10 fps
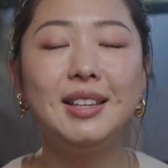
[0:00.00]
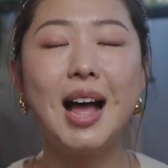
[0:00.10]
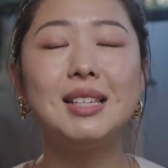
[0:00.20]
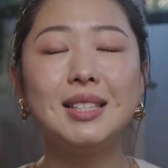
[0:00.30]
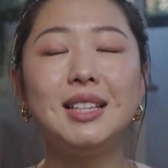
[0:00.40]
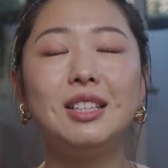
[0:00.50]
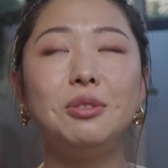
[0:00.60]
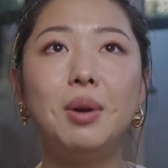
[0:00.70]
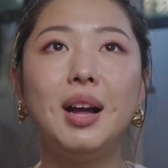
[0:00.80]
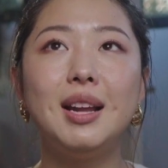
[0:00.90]
last thing
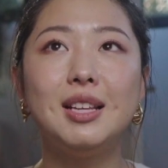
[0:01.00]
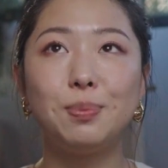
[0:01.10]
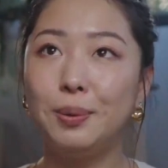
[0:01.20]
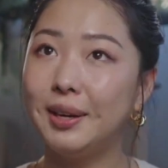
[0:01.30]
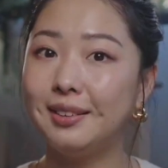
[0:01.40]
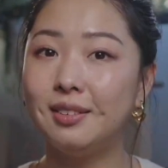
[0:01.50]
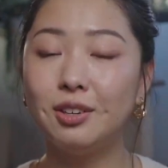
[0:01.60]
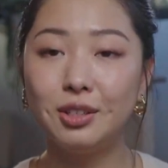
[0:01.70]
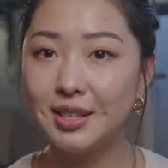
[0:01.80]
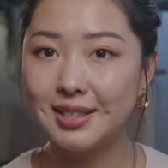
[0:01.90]
you want is putting in
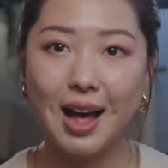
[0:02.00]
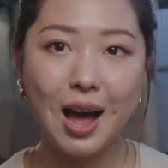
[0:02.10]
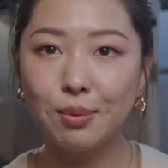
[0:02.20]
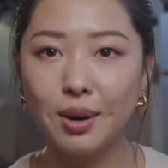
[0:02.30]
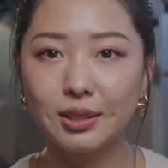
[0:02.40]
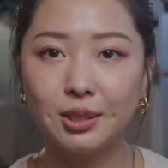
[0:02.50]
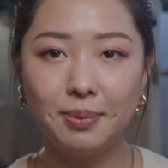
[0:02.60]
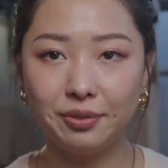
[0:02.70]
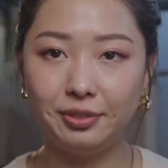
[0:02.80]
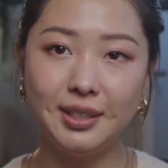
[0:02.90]
all this hard work to
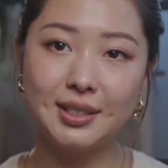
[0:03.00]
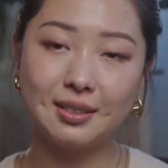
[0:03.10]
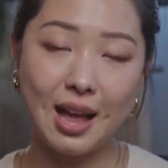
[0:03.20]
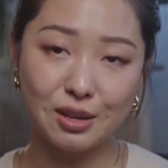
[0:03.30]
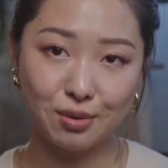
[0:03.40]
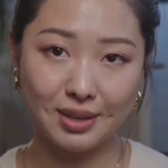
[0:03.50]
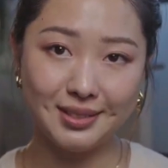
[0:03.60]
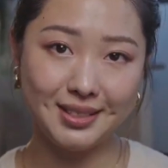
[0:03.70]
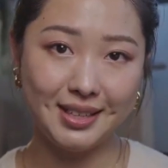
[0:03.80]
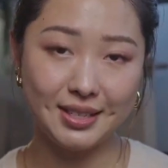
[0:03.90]
be freezing large
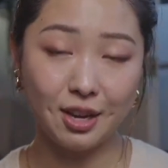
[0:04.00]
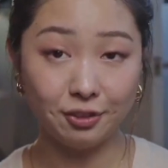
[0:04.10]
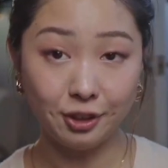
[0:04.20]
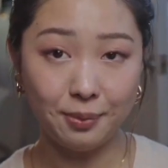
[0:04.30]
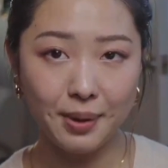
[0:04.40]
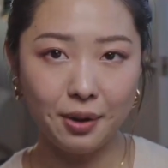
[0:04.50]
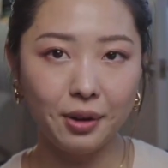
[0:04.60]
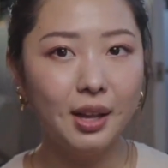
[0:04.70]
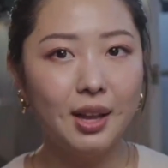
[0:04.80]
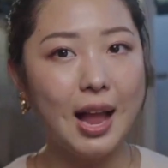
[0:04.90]
quantities of your
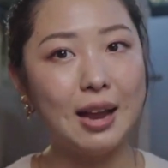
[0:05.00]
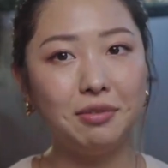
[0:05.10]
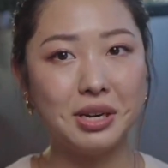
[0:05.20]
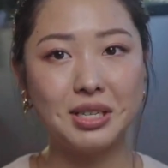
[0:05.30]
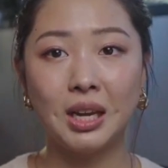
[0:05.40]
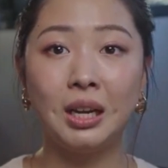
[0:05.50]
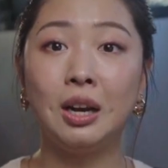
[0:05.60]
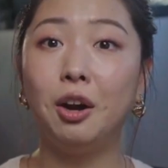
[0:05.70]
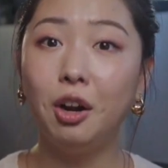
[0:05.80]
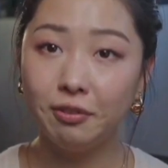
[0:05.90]
milk and risking
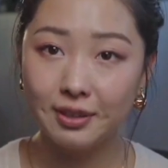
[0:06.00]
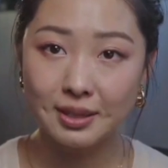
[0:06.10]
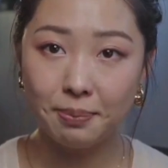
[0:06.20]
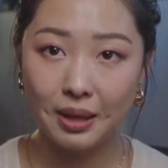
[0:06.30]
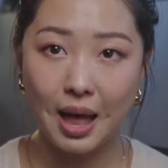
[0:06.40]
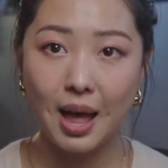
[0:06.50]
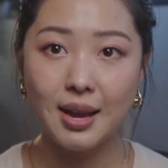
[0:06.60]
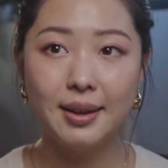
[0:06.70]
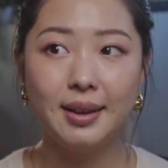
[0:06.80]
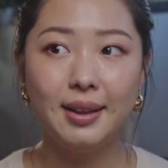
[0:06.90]
an oversupply
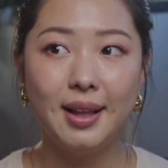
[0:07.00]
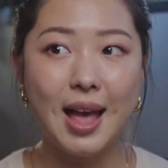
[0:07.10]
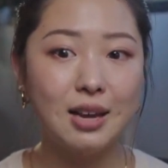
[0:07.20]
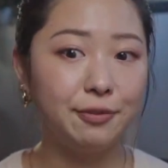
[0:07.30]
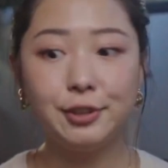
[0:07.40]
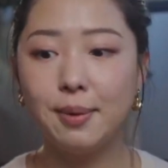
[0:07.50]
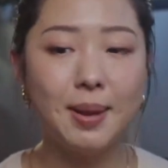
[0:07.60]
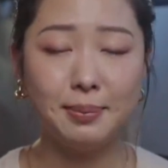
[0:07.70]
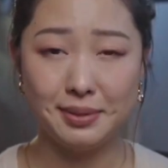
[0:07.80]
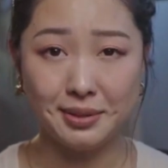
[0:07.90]
and for your
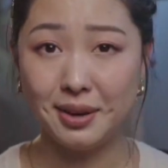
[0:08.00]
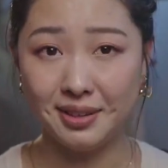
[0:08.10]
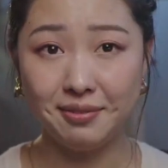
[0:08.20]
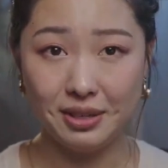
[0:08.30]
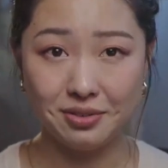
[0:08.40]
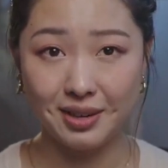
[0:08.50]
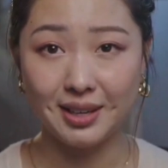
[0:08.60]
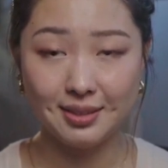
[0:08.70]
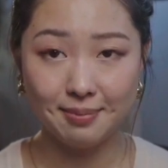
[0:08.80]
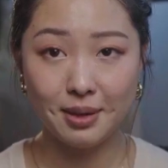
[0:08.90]
baby to not even
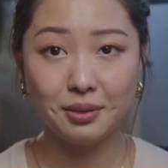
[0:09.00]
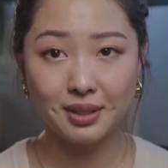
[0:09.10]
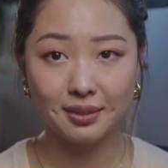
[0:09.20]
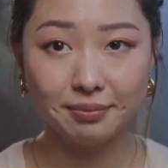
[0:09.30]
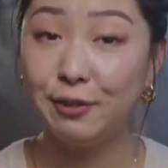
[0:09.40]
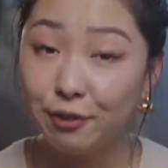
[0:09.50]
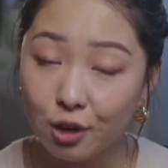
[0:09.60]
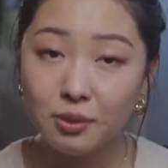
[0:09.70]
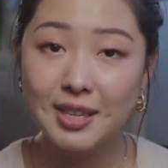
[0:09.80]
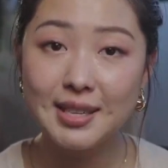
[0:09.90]
drink the milk.
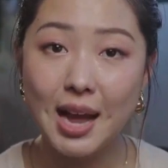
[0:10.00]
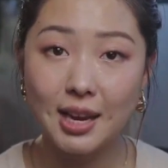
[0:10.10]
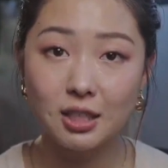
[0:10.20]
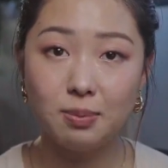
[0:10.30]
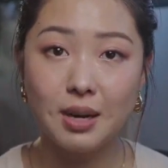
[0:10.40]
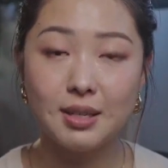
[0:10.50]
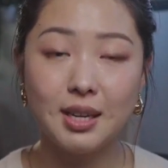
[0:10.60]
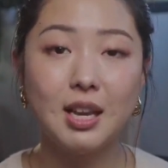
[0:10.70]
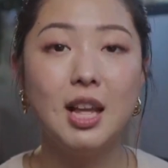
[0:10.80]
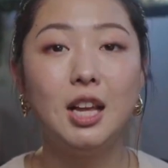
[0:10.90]
Before we start expressing,